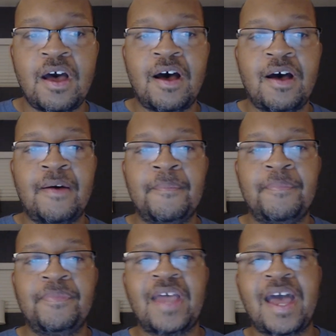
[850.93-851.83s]

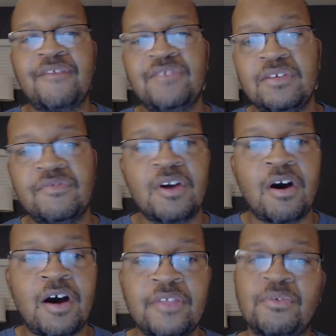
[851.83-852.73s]
After you've
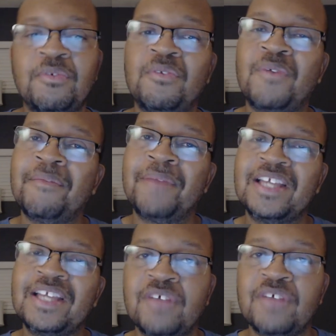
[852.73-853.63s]
gone through the
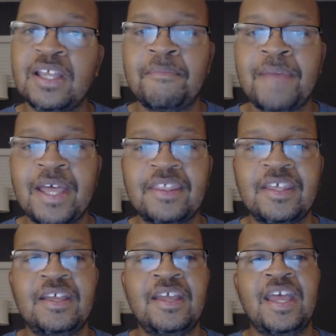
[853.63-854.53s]
one-page affiliate
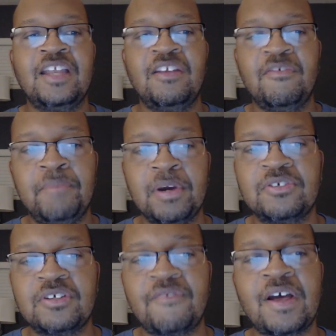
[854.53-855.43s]
method and you've
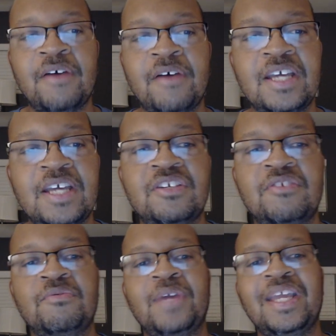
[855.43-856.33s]
built your foundation
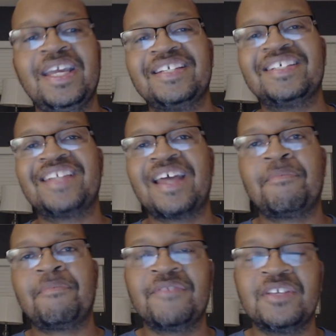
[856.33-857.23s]
through each step
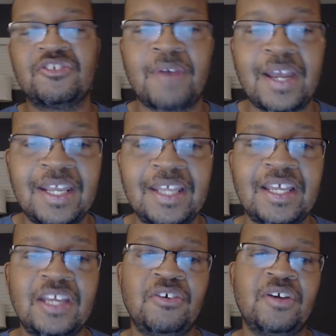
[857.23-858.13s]
of the training
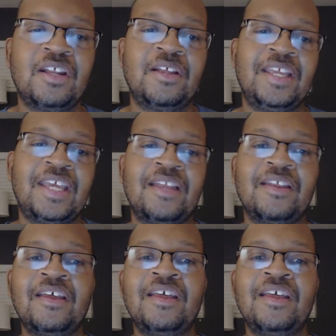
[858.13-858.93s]
that you're going to get,